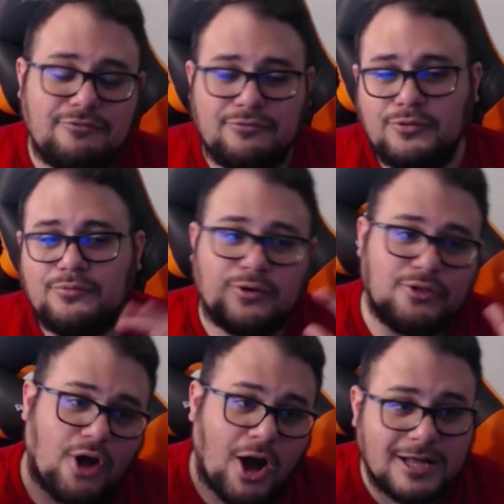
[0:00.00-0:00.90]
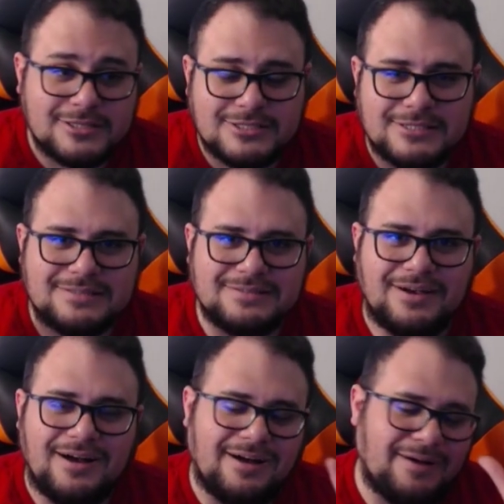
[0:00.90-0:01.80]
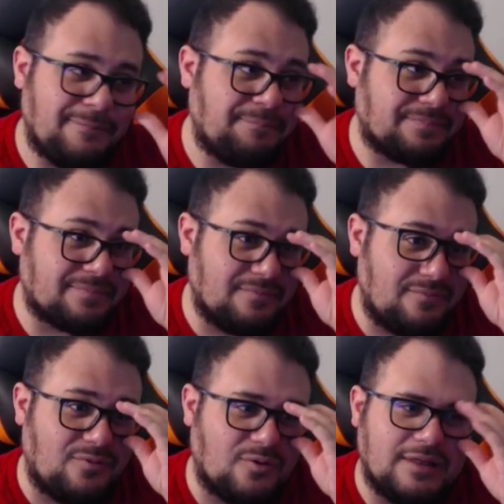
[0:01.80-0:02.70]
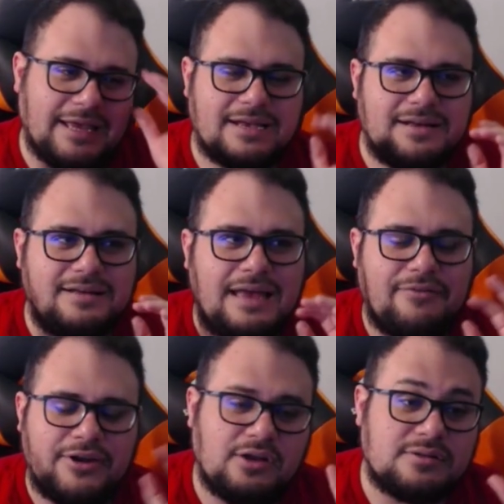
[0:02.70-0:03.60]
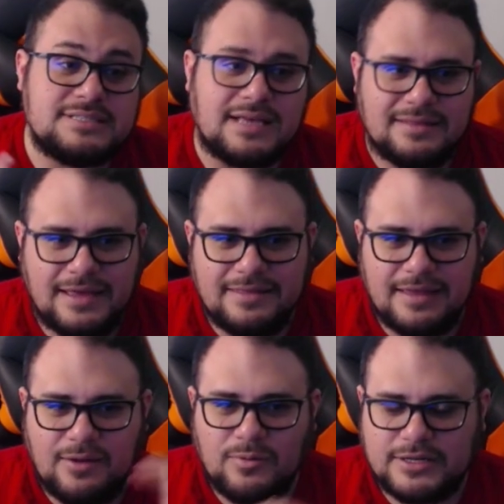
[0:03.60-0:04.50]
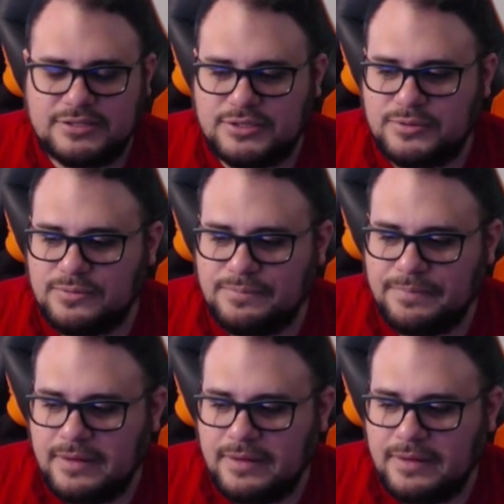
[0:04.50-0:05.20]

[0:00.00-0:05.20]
food for thoughts, for like every other Sunday that I want to do.